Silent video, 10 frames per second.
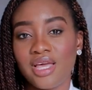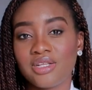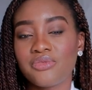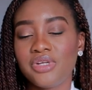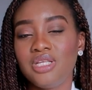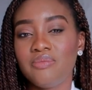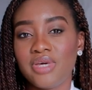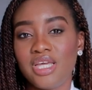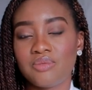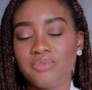And it really
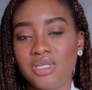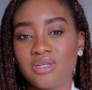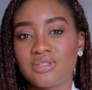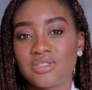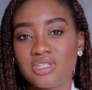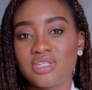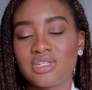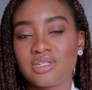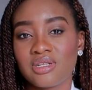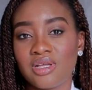made me
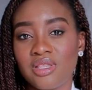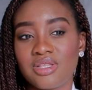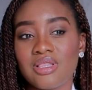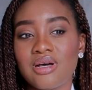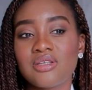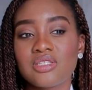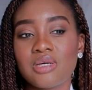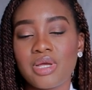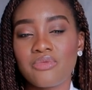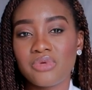consider the last
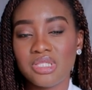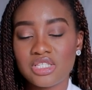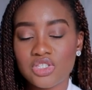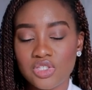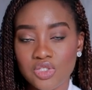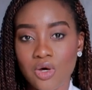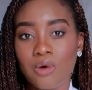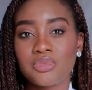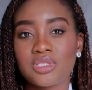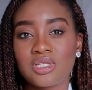time I really
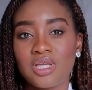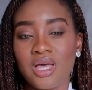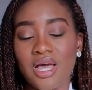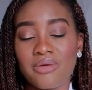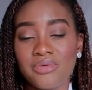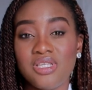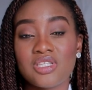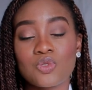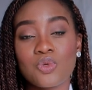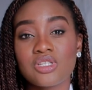stopped I really
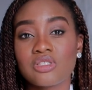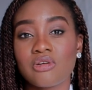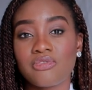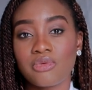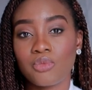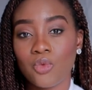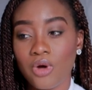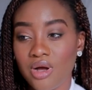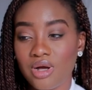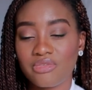switched off from
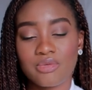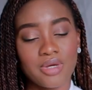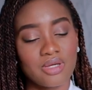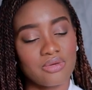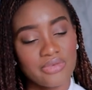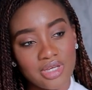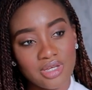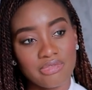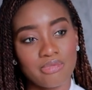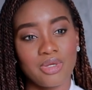work, from my
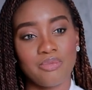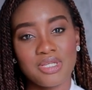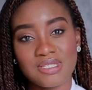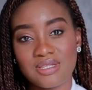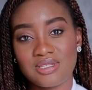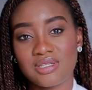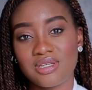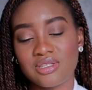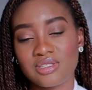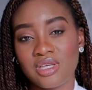career, from my
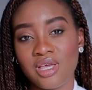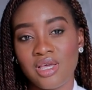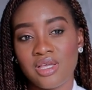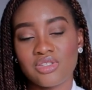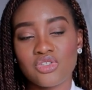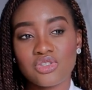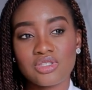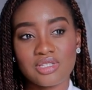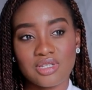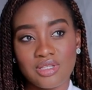businesses to
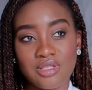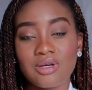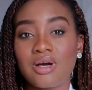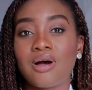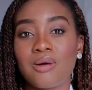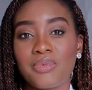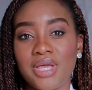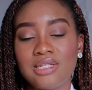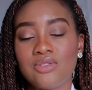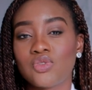just look up
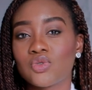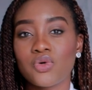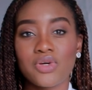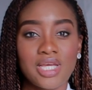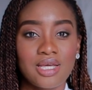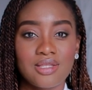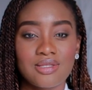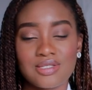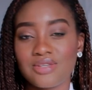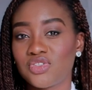and enjoy the
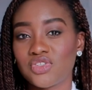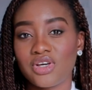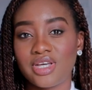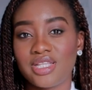sunshine.